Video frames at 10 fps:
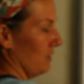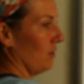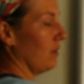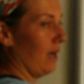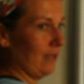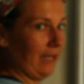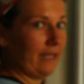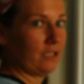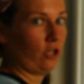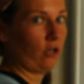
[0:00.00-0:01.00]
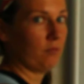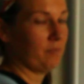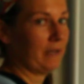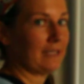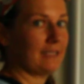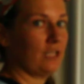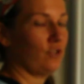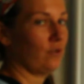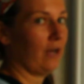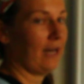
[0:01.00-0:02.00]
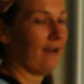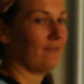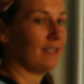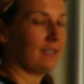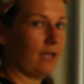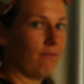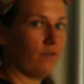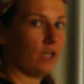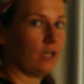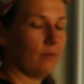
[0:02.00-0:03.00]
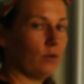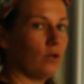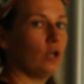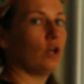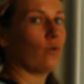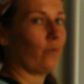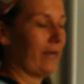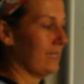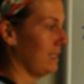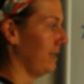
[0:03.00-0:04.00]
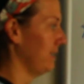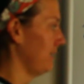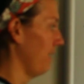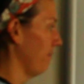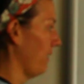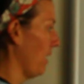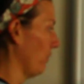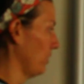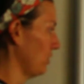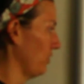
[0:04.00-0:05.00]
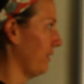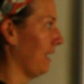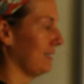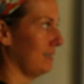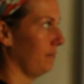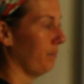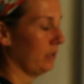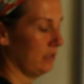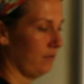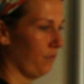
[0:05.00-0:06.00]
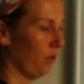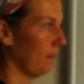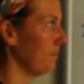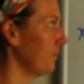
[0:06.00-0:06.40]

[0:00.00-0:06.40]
are not like terms because they do not have the same variable raised to the same power, so that's simplest form.